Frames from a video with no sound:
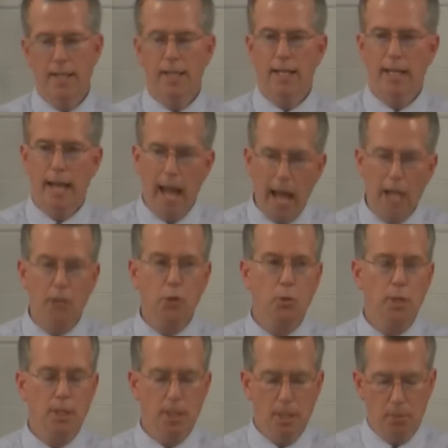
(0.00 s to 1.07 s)
He has
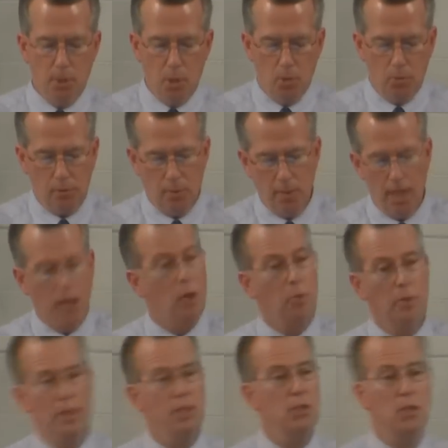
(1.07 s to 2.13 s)
redeemed you from hell,
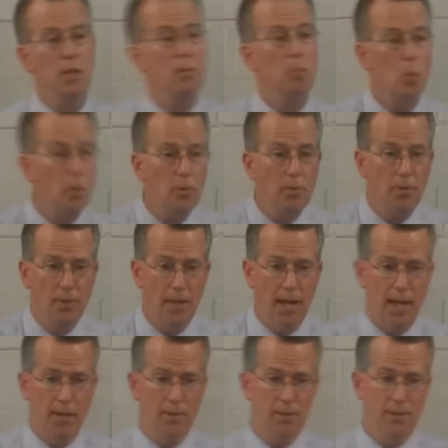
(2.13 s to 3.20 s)
but he's done more than
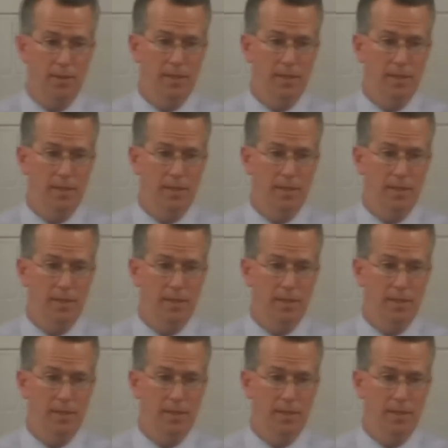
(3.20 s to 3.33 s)
that.